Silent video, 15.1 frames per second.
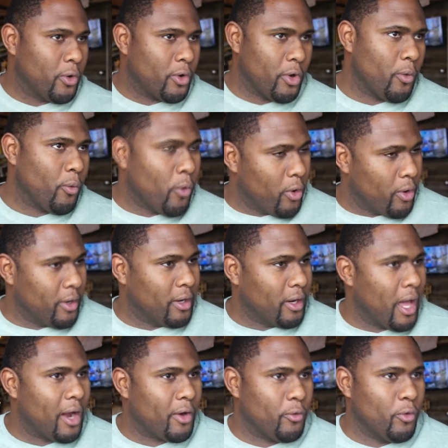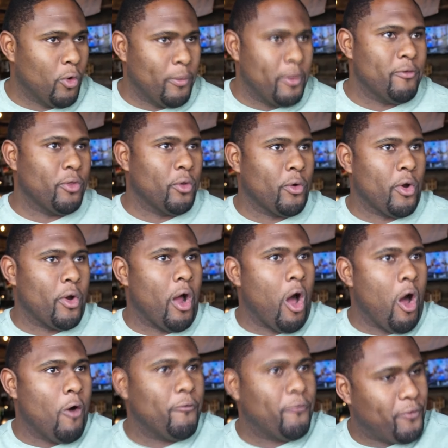Kurt Warner in the locker room, even though they're
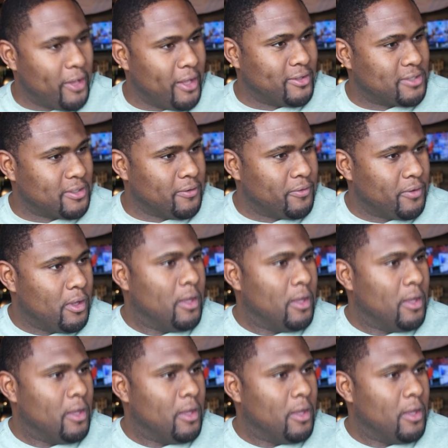offensive.